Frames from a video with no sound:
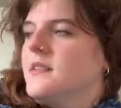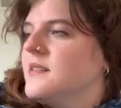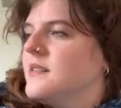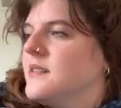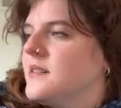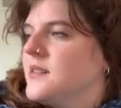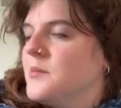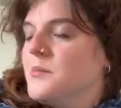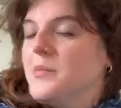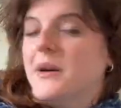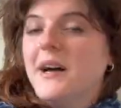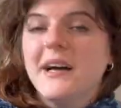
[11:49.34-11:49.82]

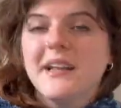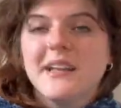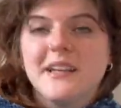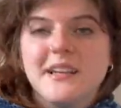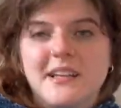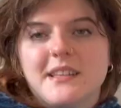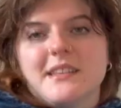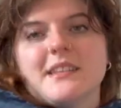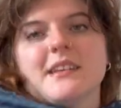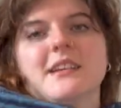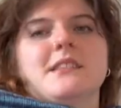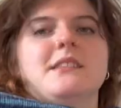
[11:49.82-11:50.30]
The body
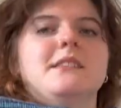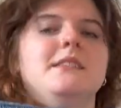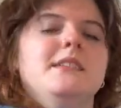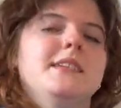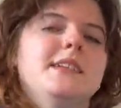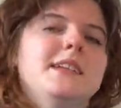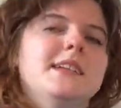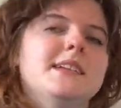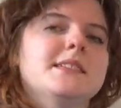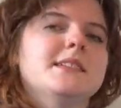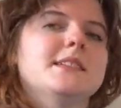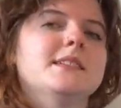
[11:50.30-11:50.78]
on the other
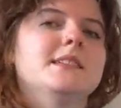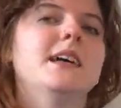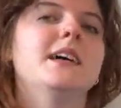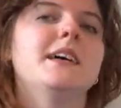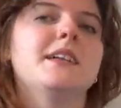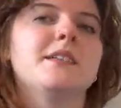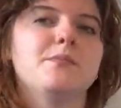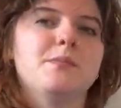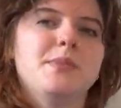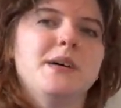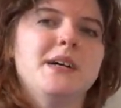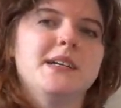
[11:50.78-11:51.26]
end has a
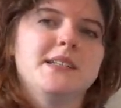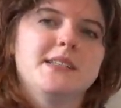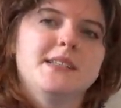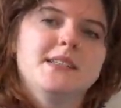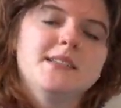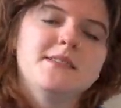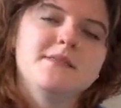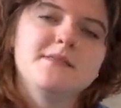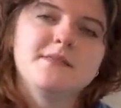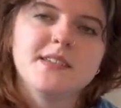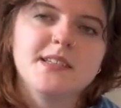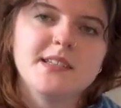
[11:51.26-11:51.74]
lot of
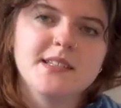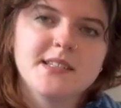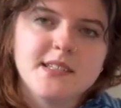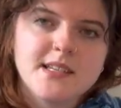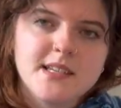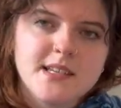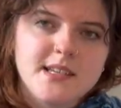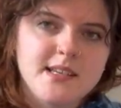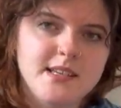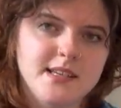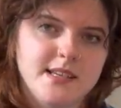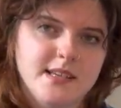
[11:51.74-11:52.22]
positive ease.
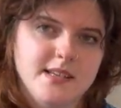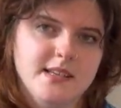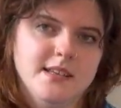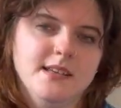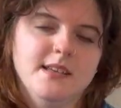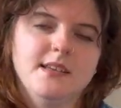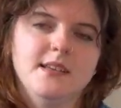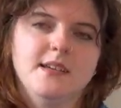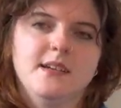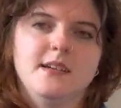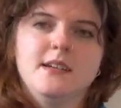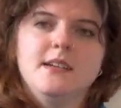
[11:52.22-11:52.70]

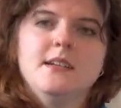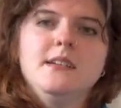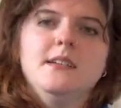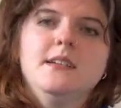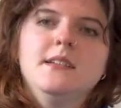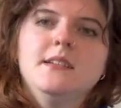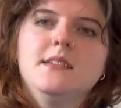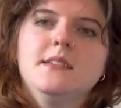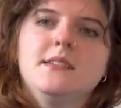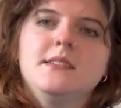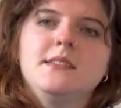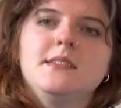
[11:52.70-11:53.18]

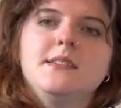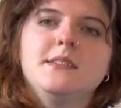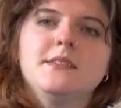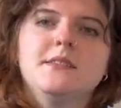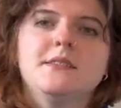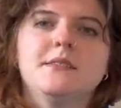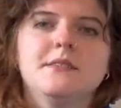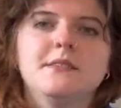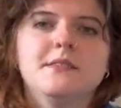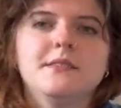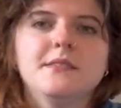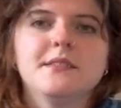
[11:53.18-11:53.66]

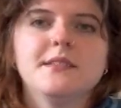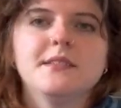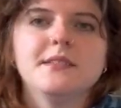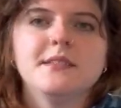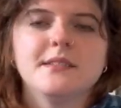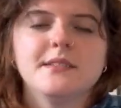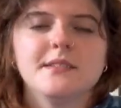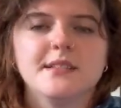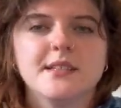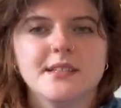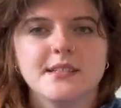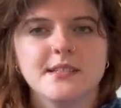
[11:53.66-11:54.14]
So
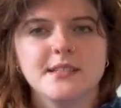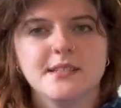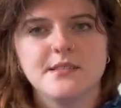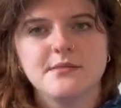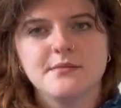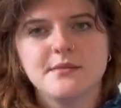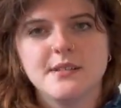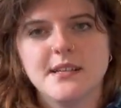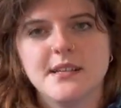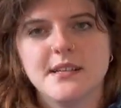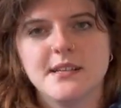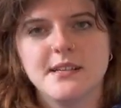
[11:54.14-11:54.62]
this is
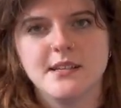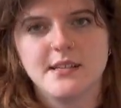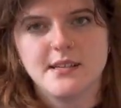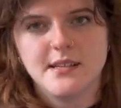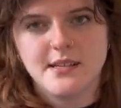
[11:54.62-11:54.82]
what